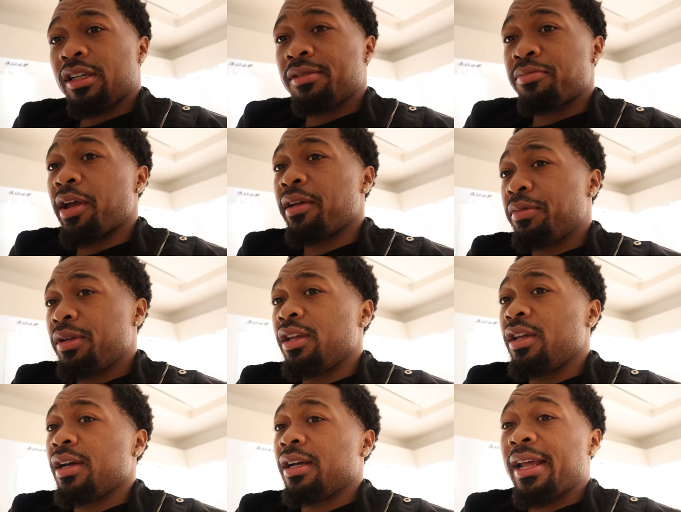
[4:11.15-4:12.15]
This might
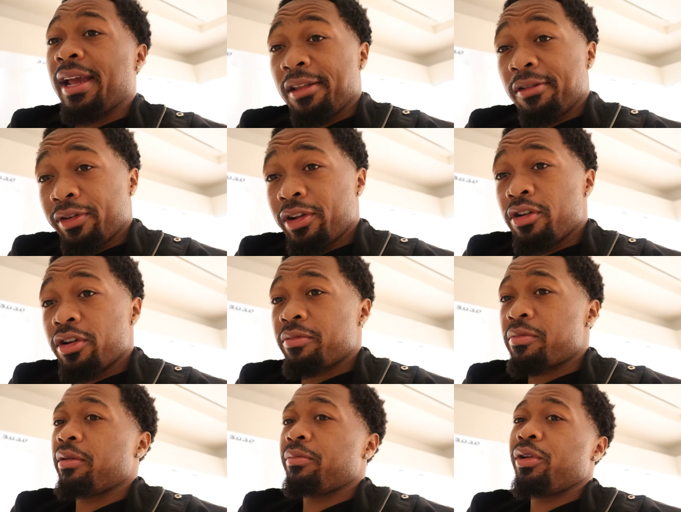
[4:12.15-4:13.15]
be a daily vlog,
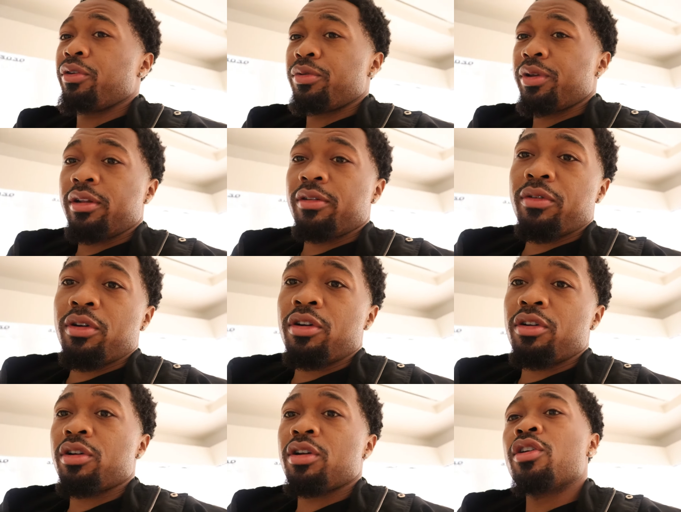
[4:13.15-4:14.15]
it might be a weekly
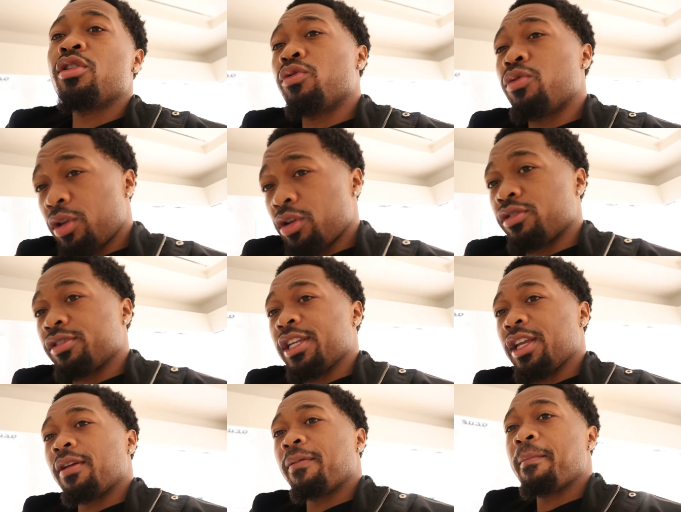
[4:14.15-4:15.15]
vlog. We gonna
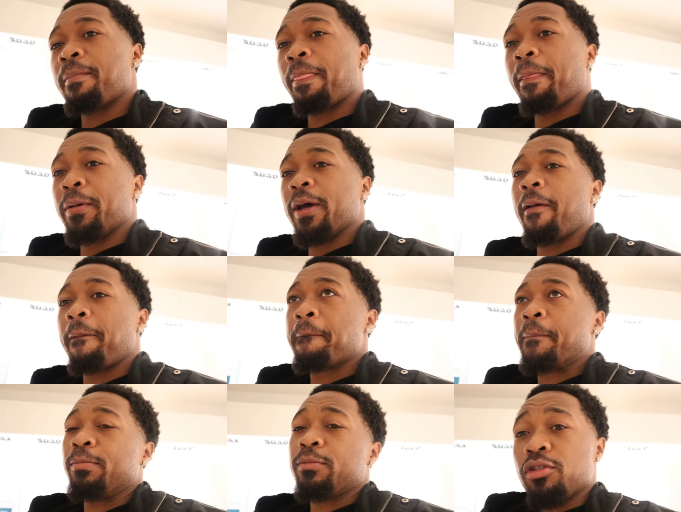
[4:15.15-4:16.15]
see.
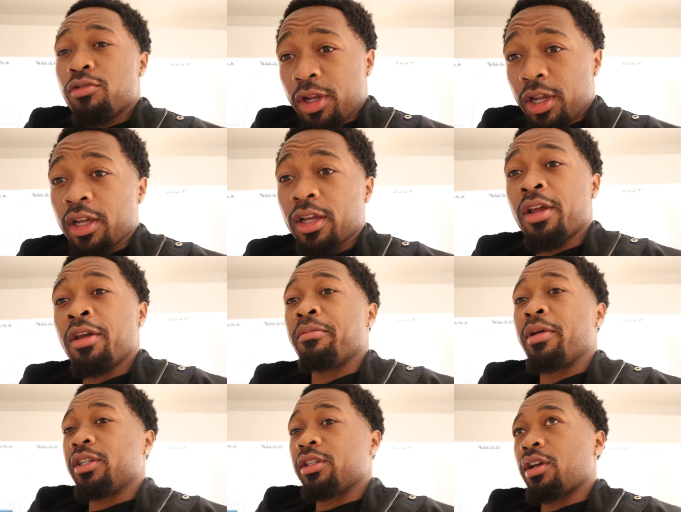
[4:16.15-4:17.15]
But tune in.
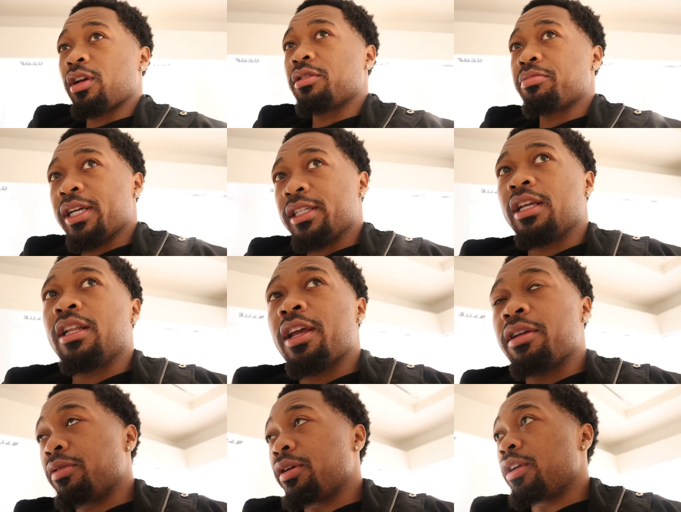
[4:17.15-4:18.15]
Make sure y'all smash that
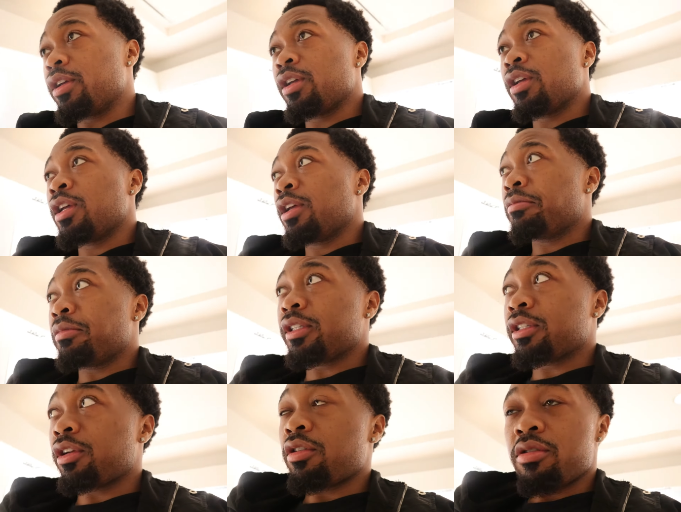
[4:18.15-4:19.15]
like button.
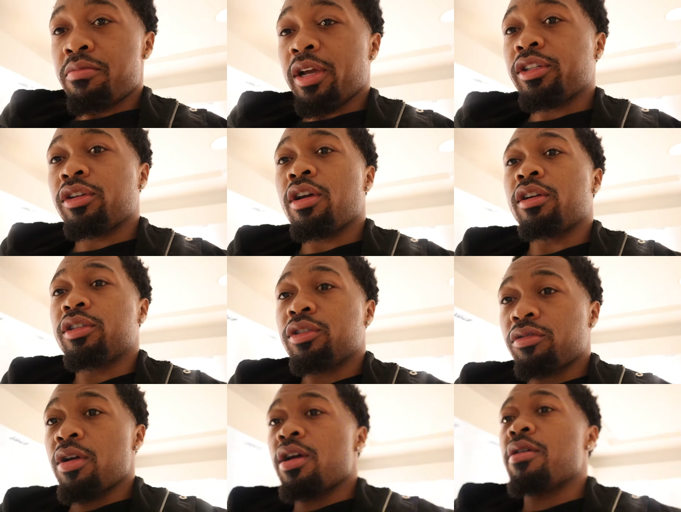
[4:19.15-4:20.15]
Make sure make sure y'all
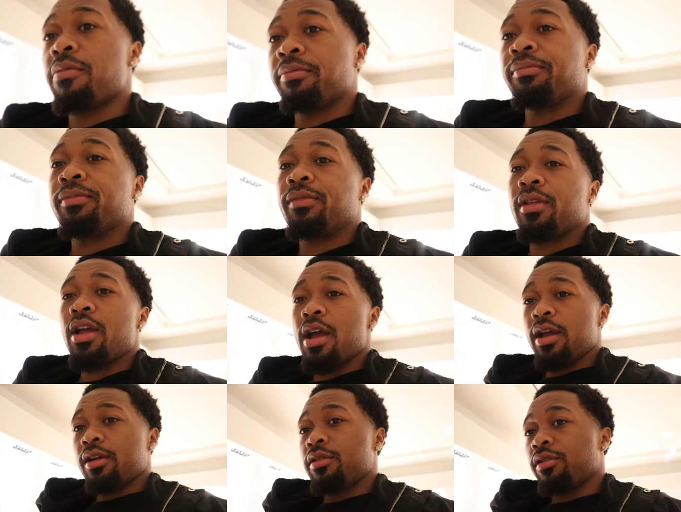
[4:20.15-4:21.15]
subscribe. All
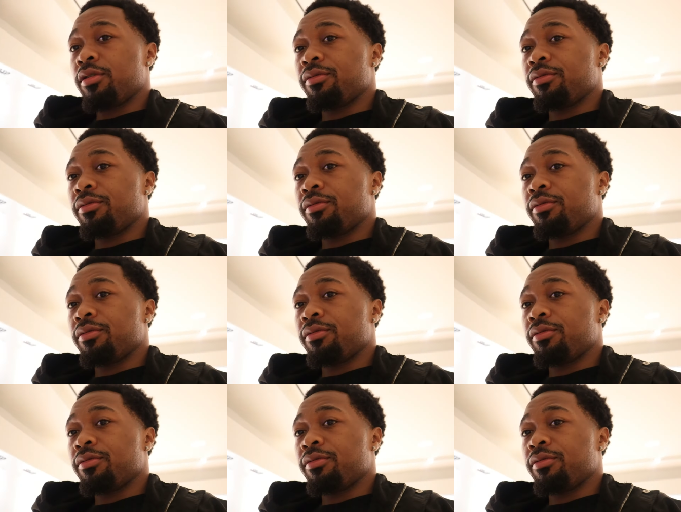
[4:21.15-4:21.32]
right.